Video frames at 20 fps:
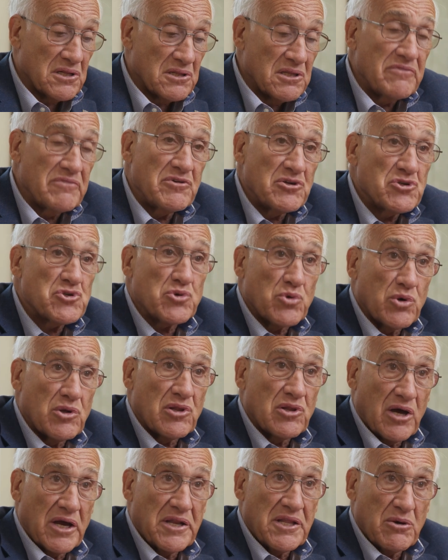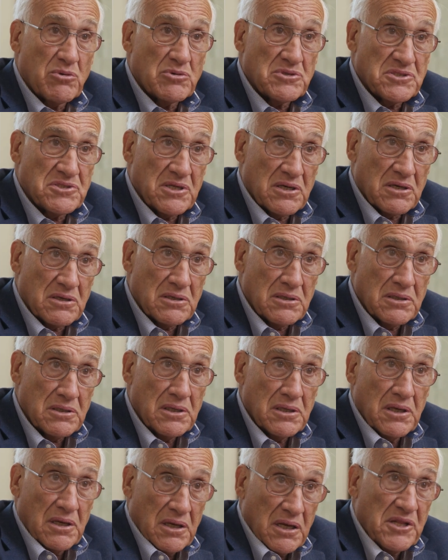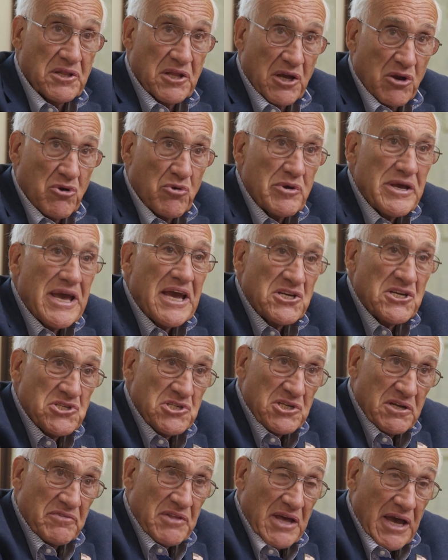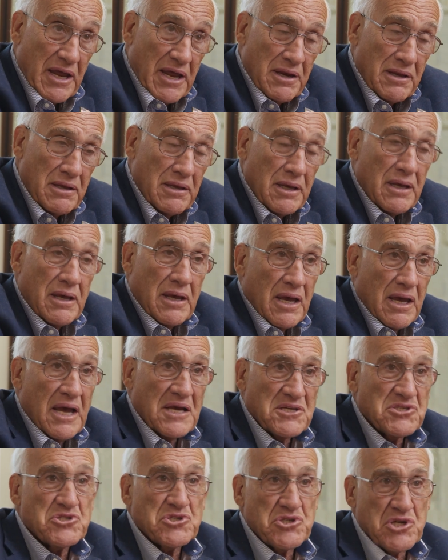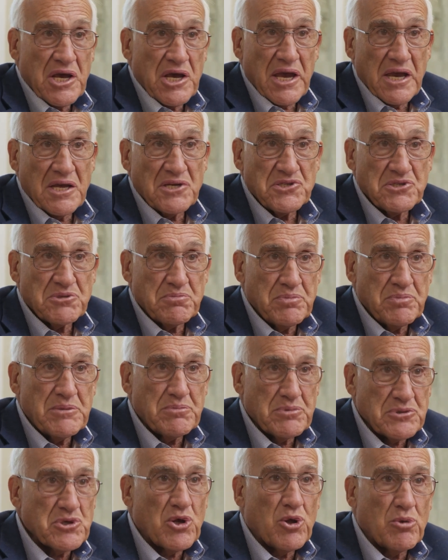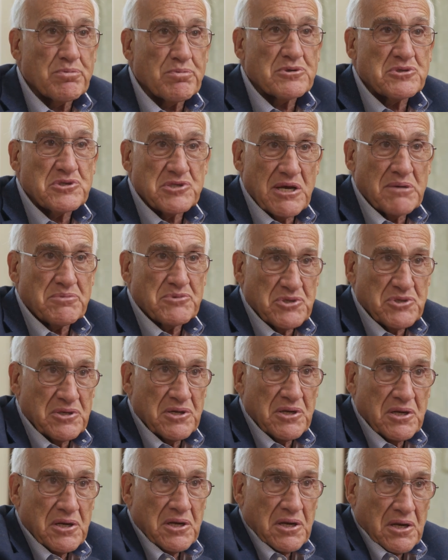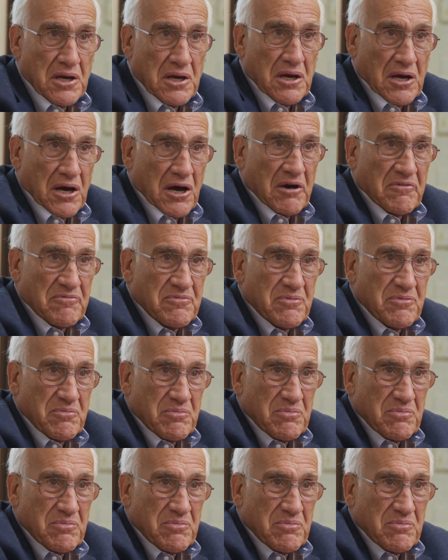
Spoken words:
The living shoreline that was done and the creation of that has changed people's whole perception of